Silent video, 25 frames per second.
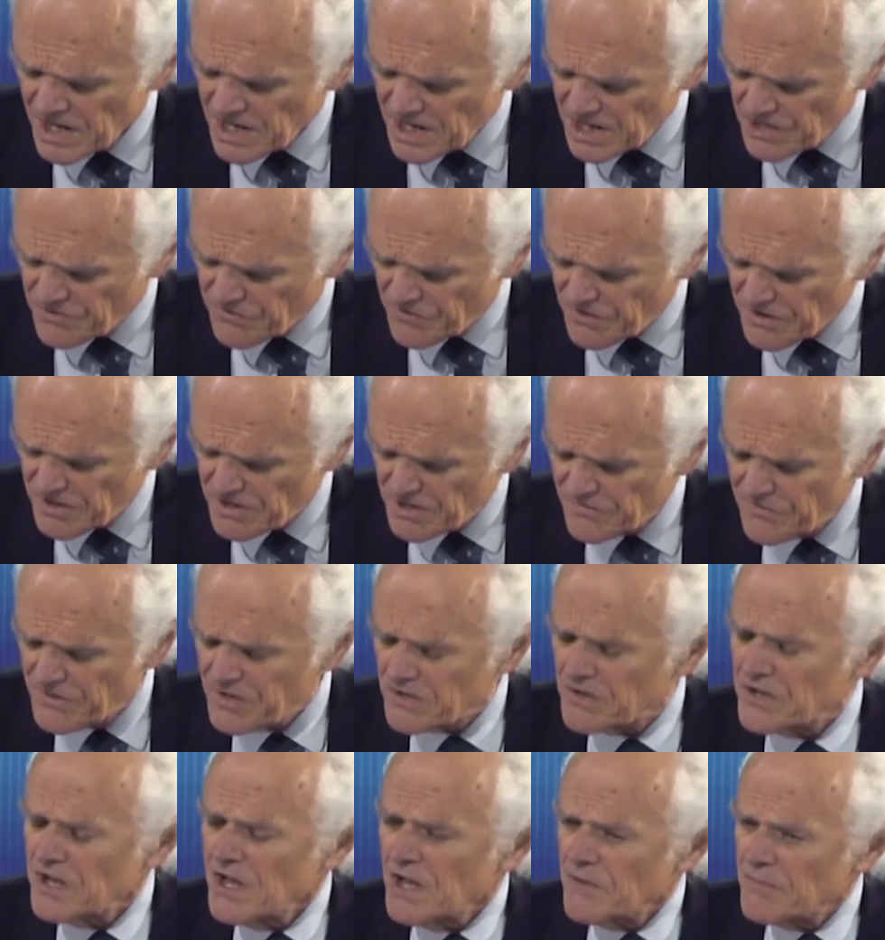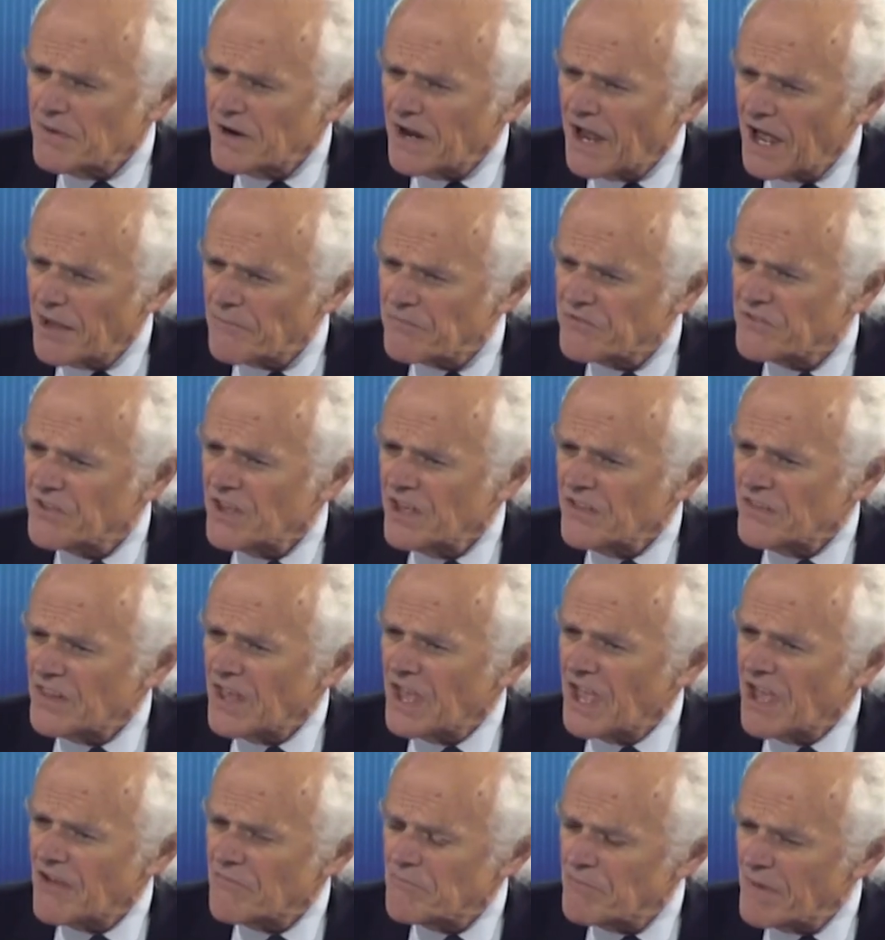It's very difficult. Perhaps they
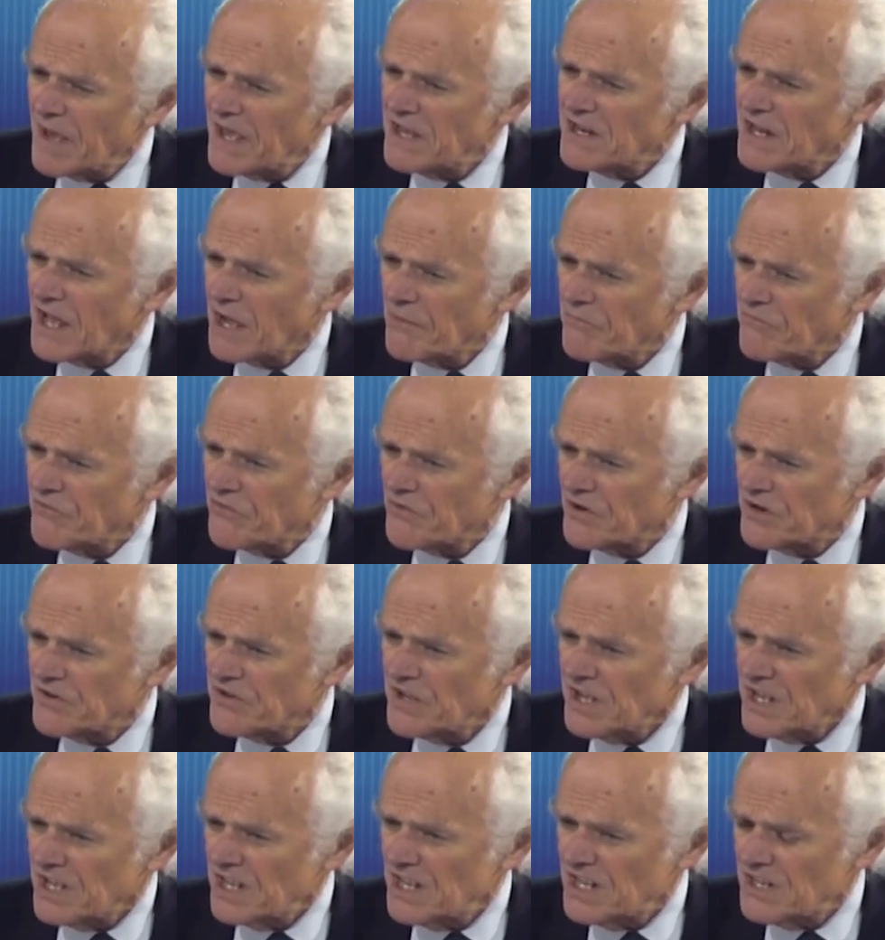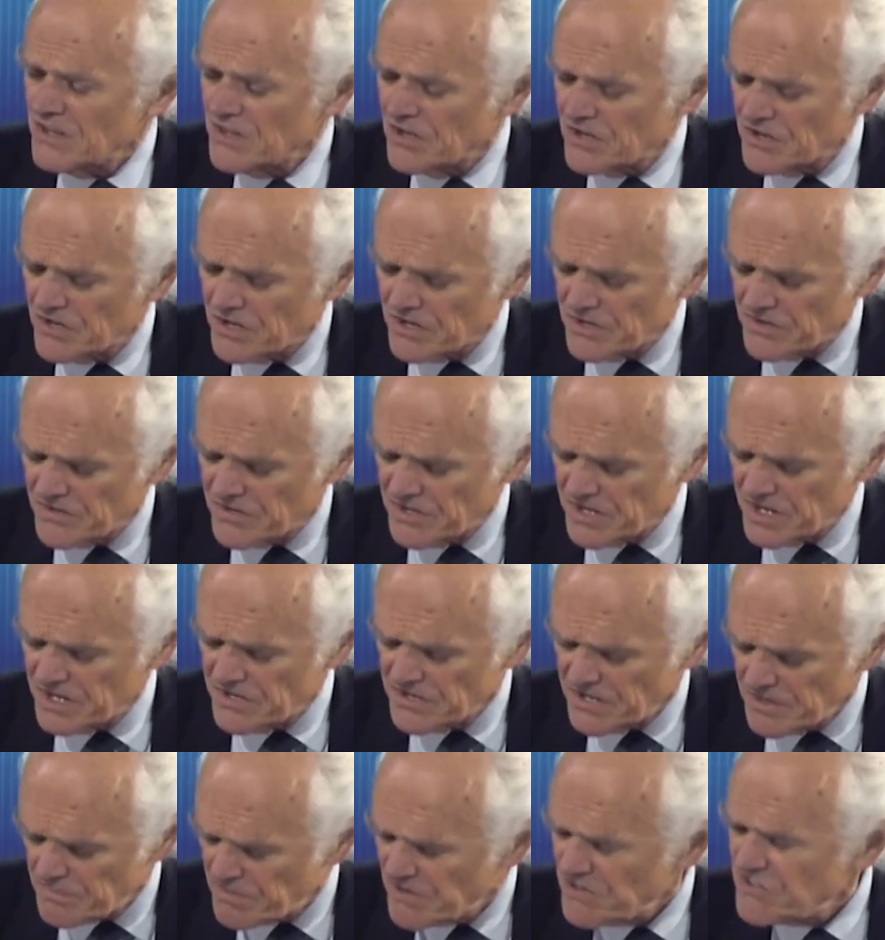have made up for it in the
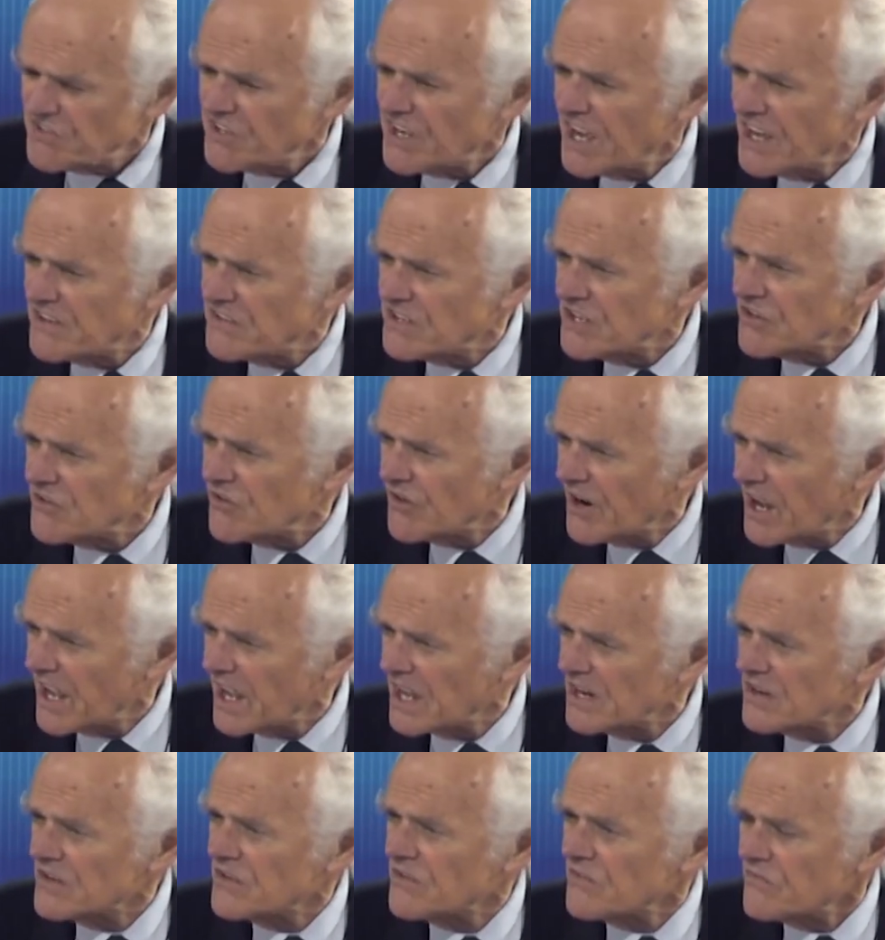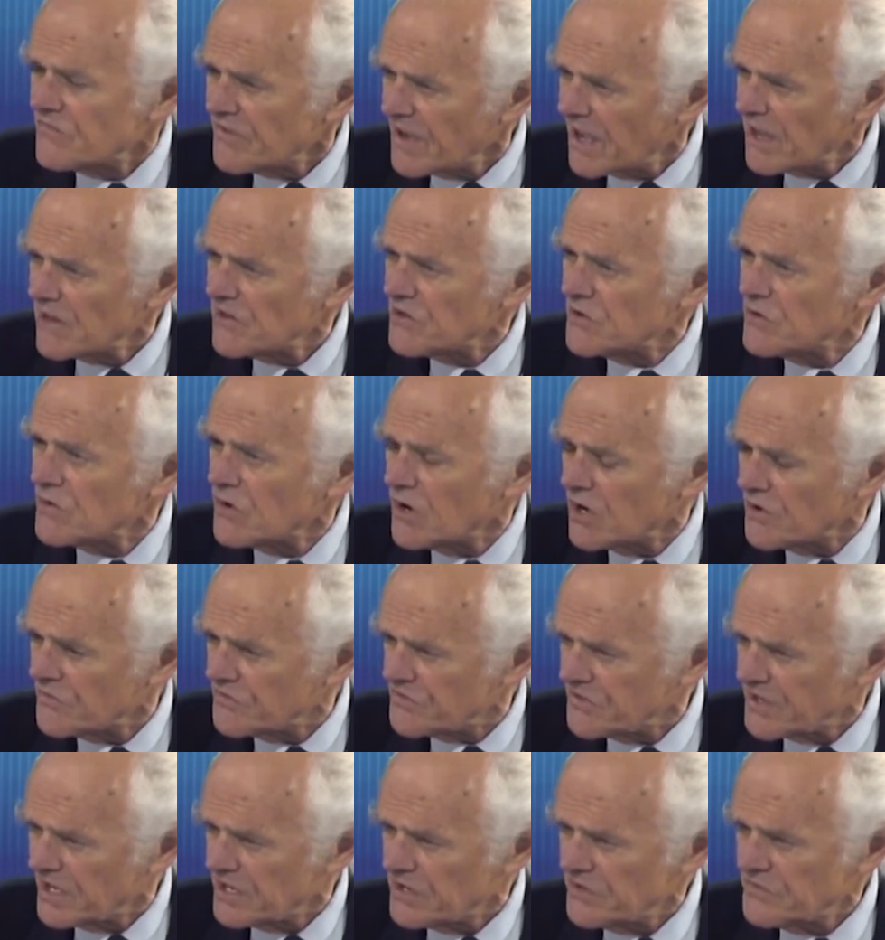depreciating rand value of
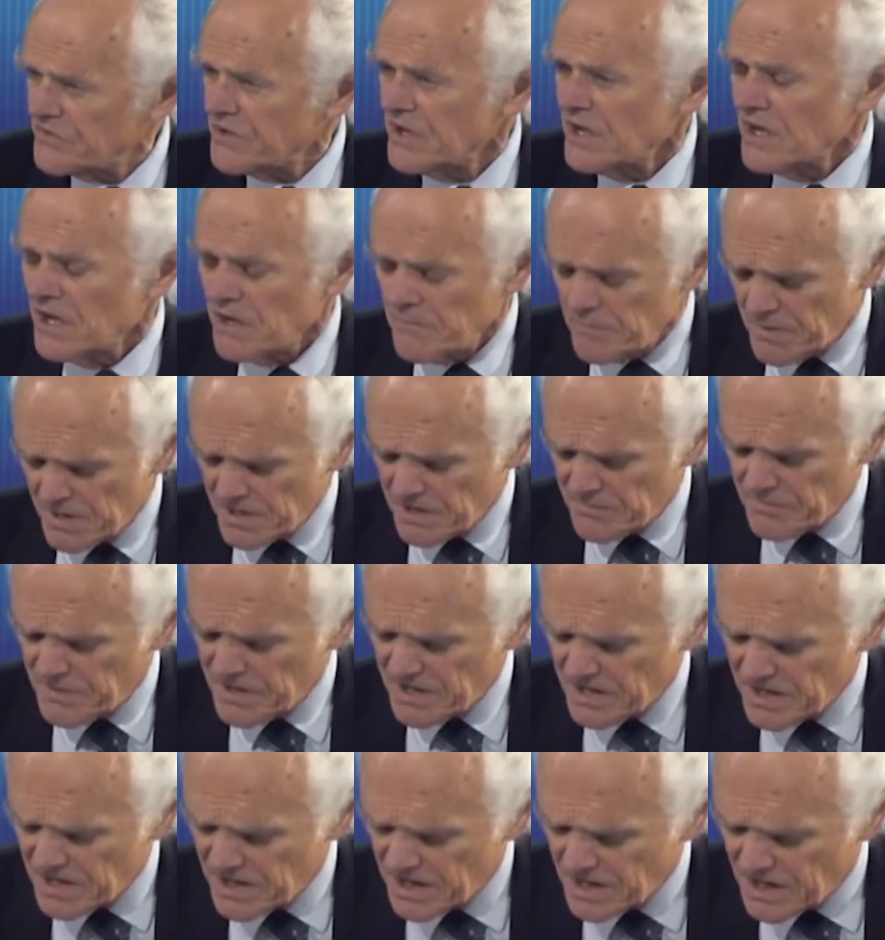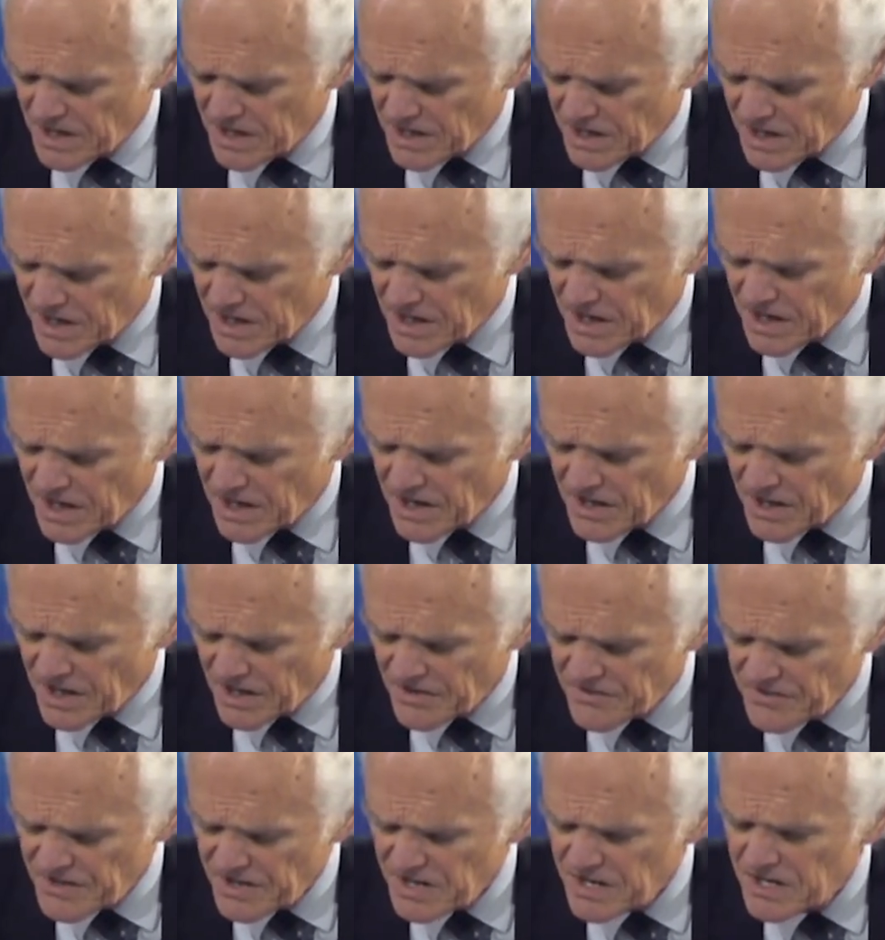sales, but I
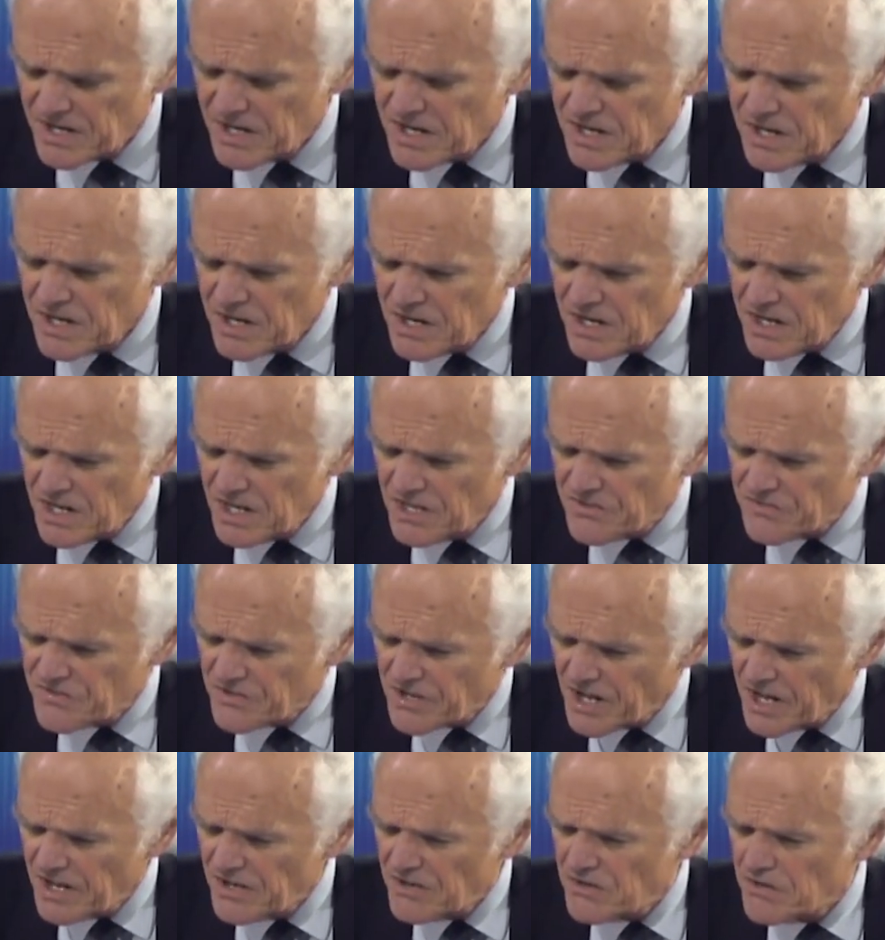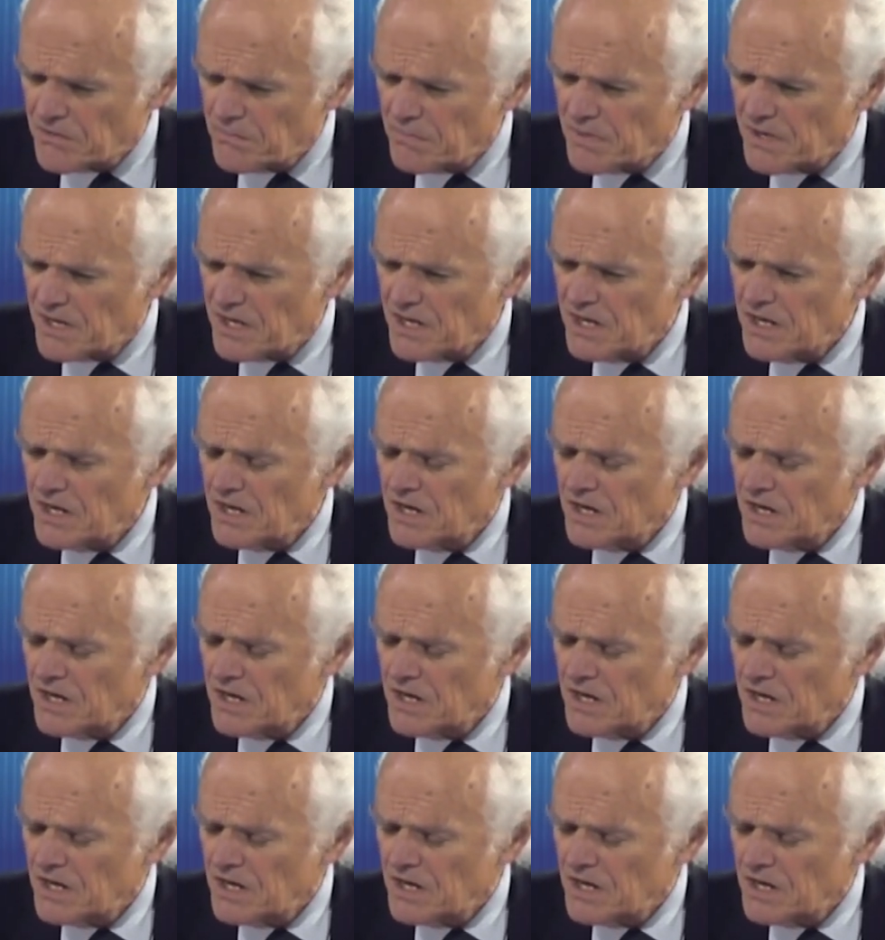think it's going to be,